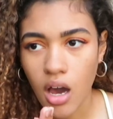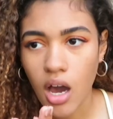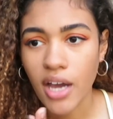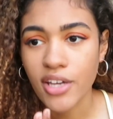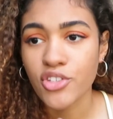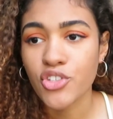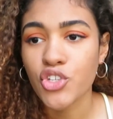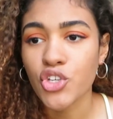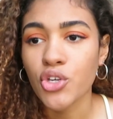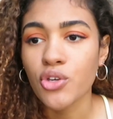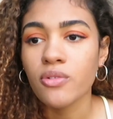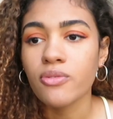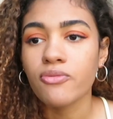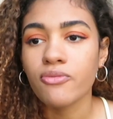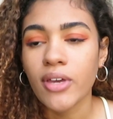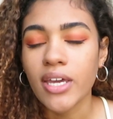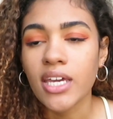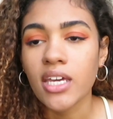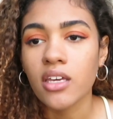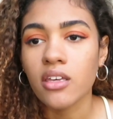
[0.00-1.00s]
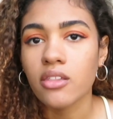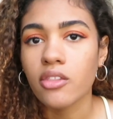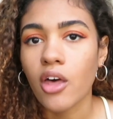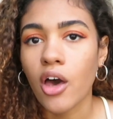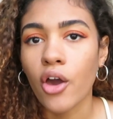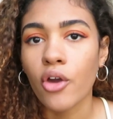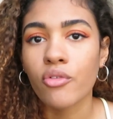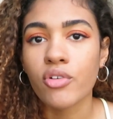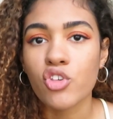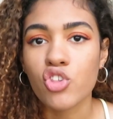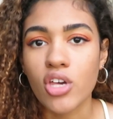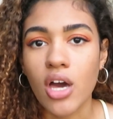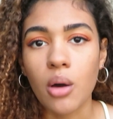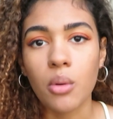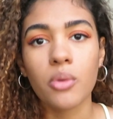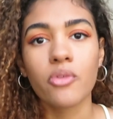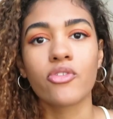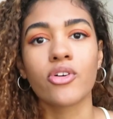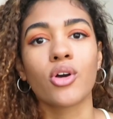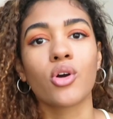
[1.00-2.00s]
I do think though
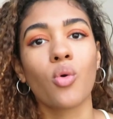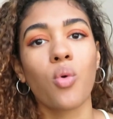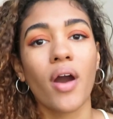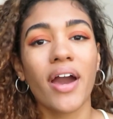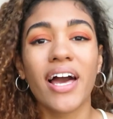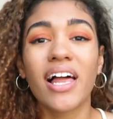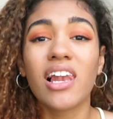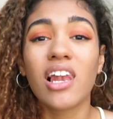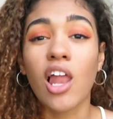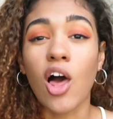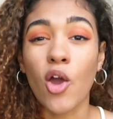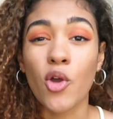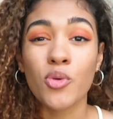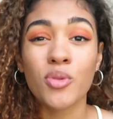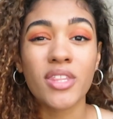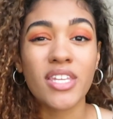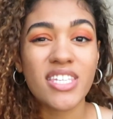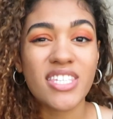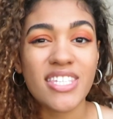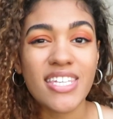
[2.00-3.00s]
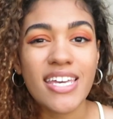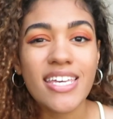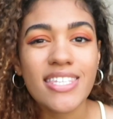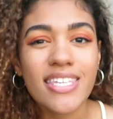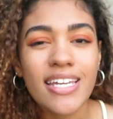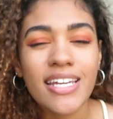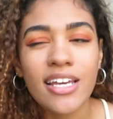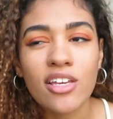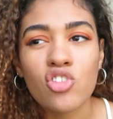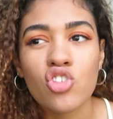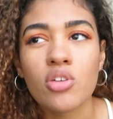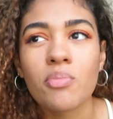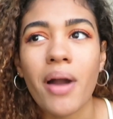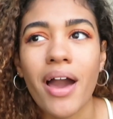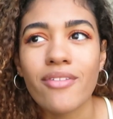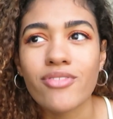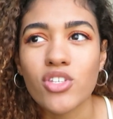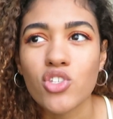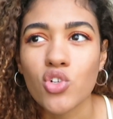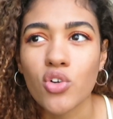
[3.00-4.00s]
Richelle will feel quite alone this season and she
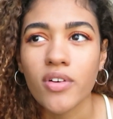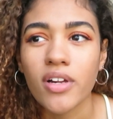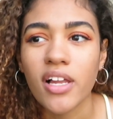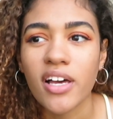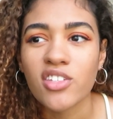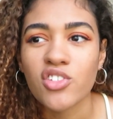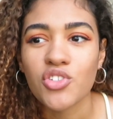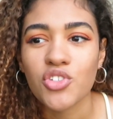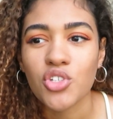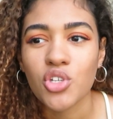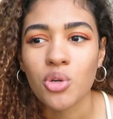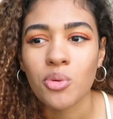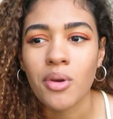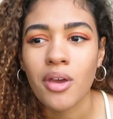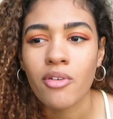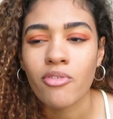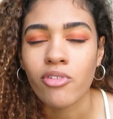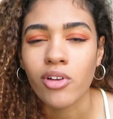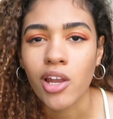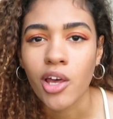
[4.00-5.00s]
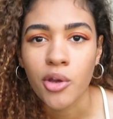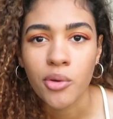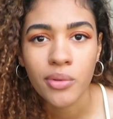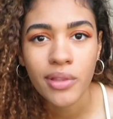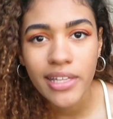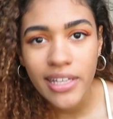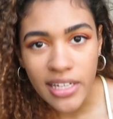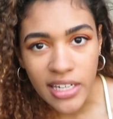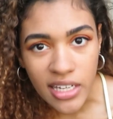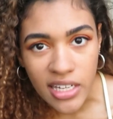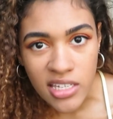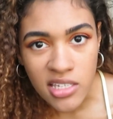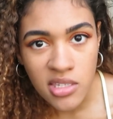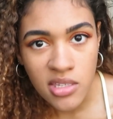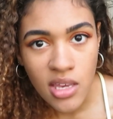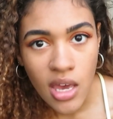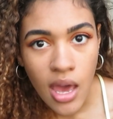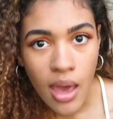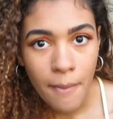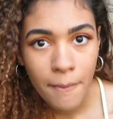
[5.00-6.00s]
might have a storyline to do with
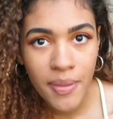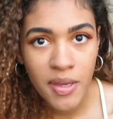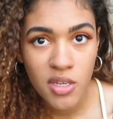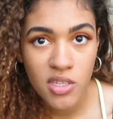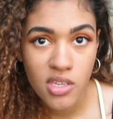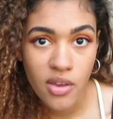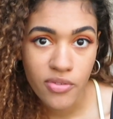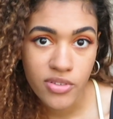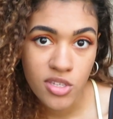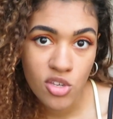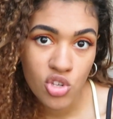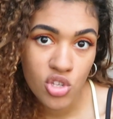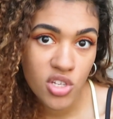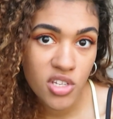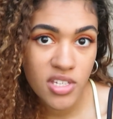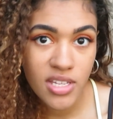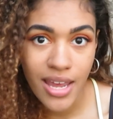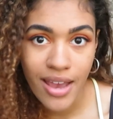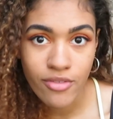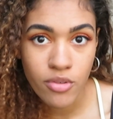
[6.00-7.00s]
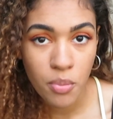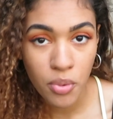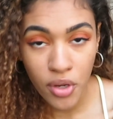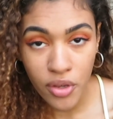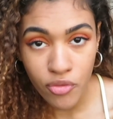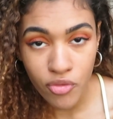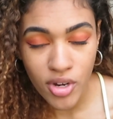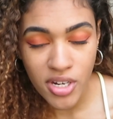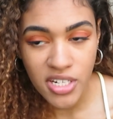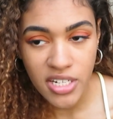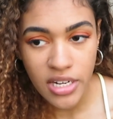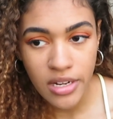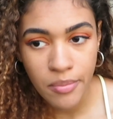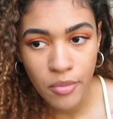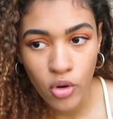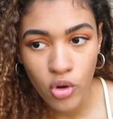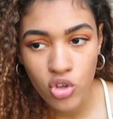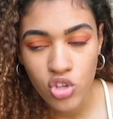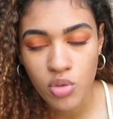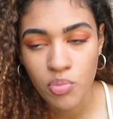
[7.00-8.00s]
loneliness because obviously she doesn't have a boyfriend
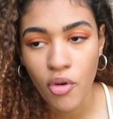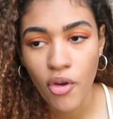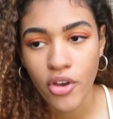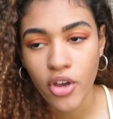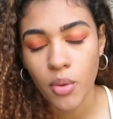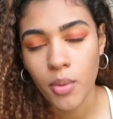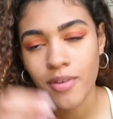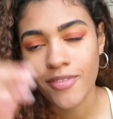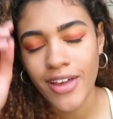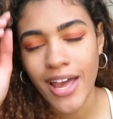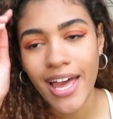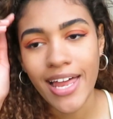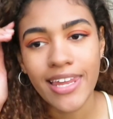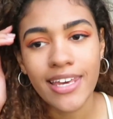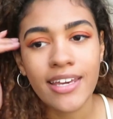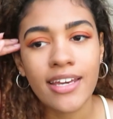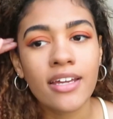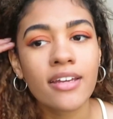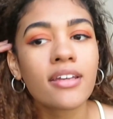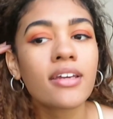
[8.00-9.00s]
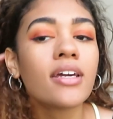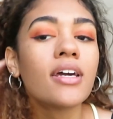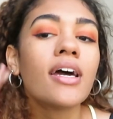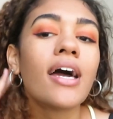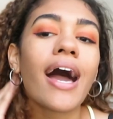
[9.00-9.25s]
anymore. She broke up with Elliot.